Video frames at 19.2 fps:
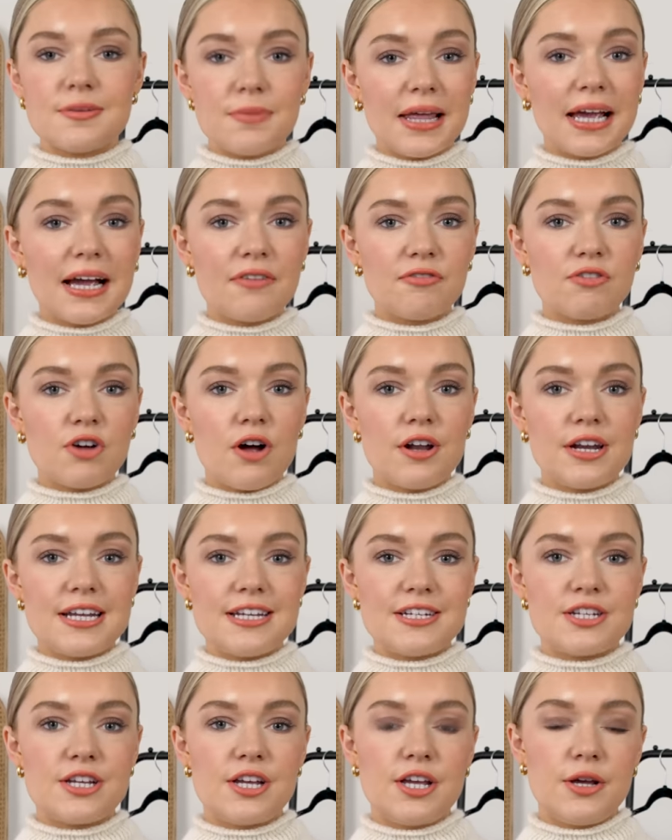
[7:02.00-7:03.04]
Something I've gone
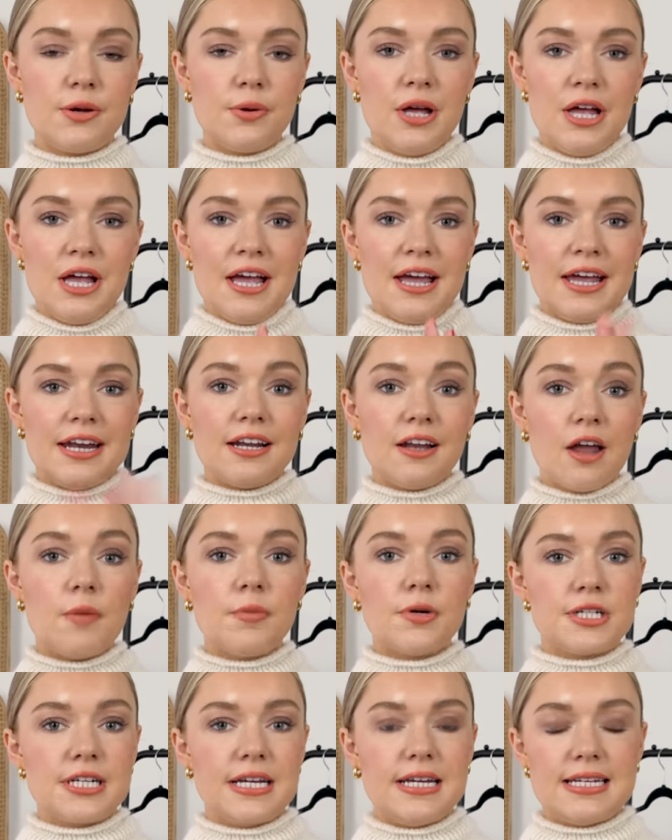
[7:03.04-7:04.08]
into in a lot
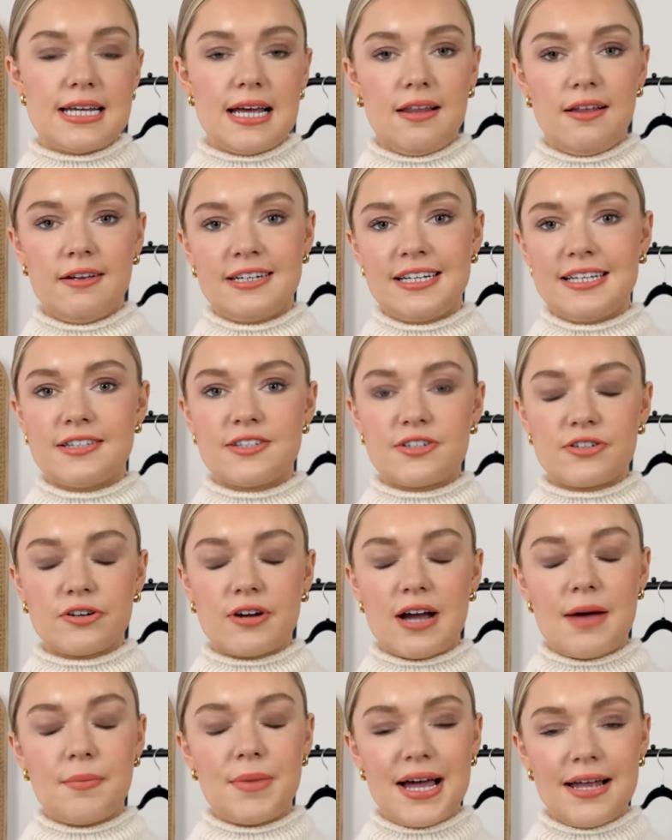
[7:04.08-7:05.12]
more detail on
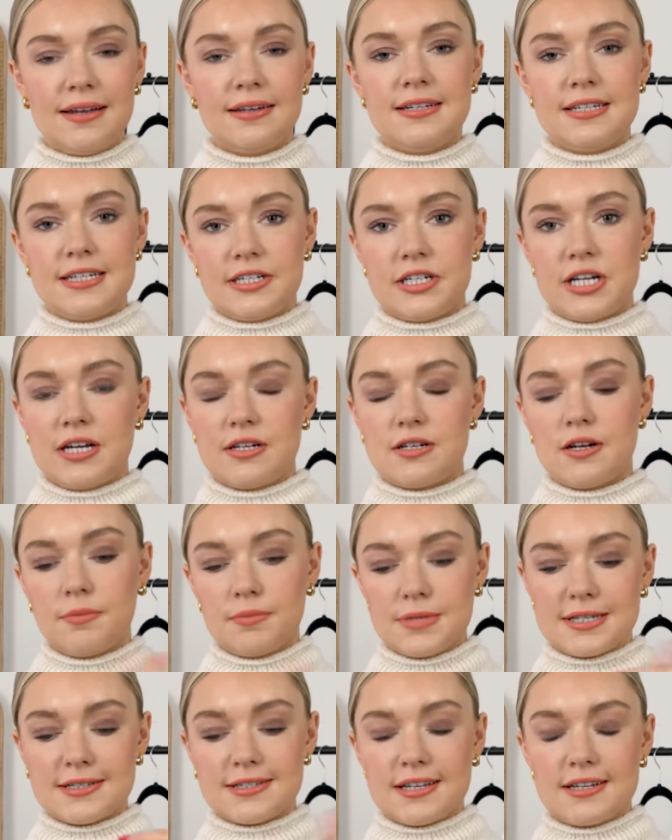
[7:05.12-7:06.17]
Instagram at Lydia Jane
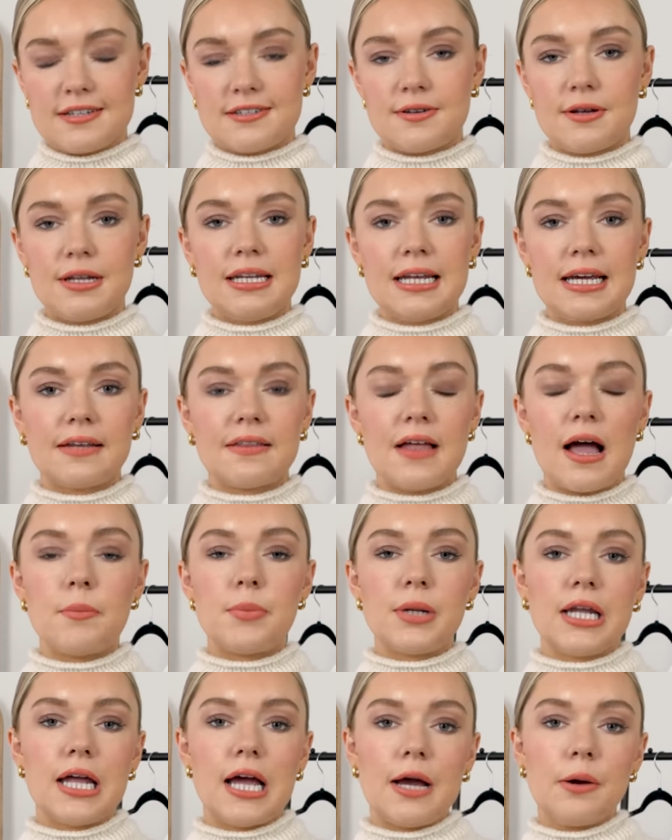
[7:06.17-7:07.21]
Tomlinson, so I'll link that
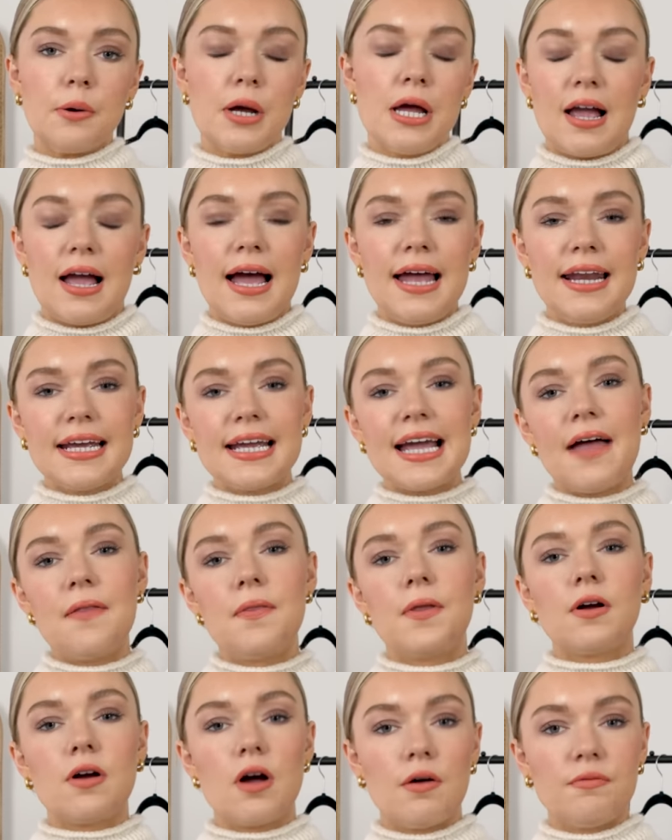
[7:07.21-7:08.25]
below. And
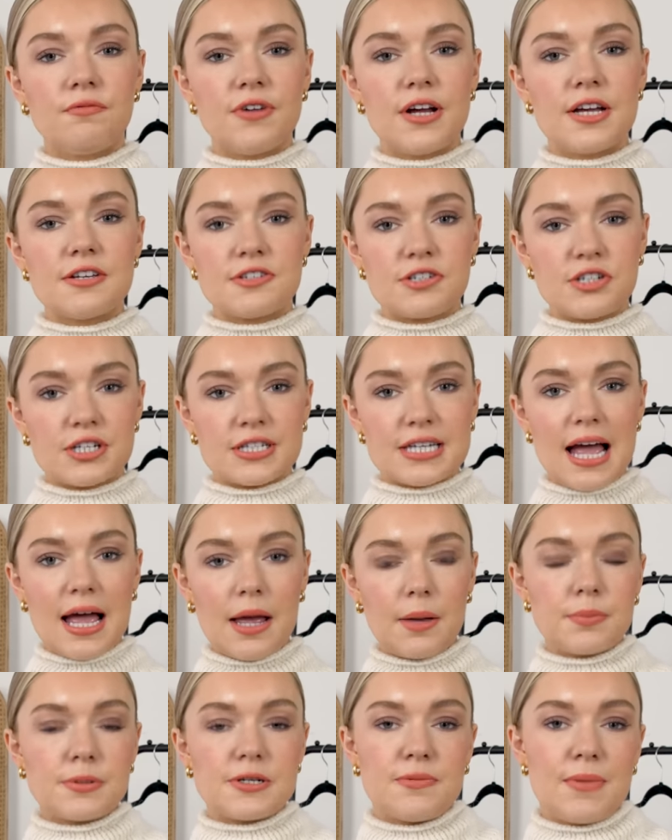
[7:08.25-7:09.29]
again, the Converse just
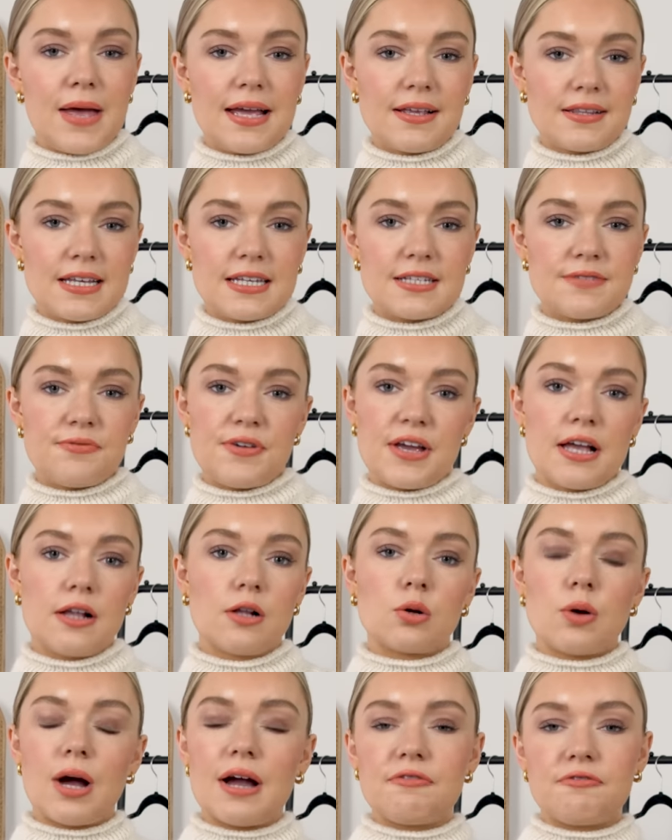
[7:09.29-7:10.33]
help to make this
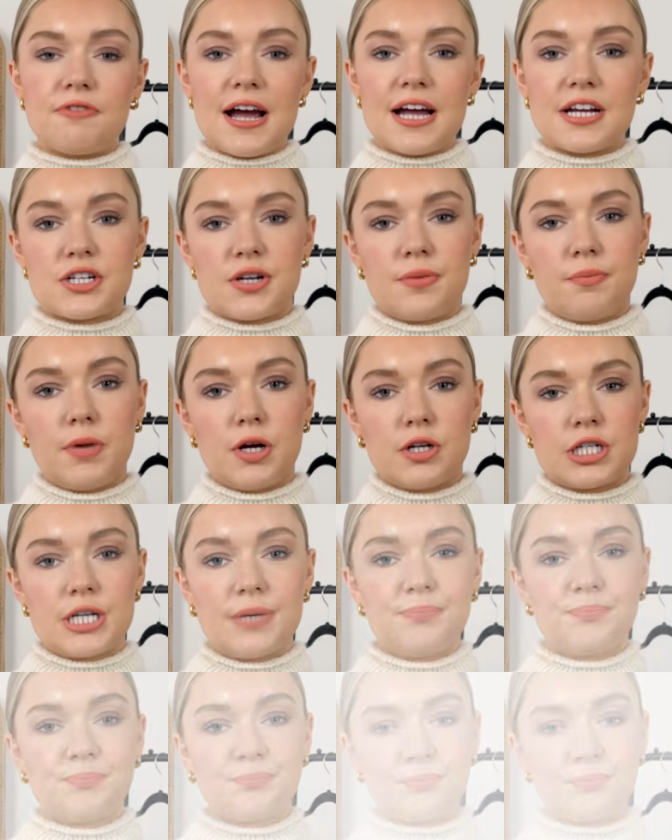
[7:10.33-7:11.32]
feel quite fresh and modern.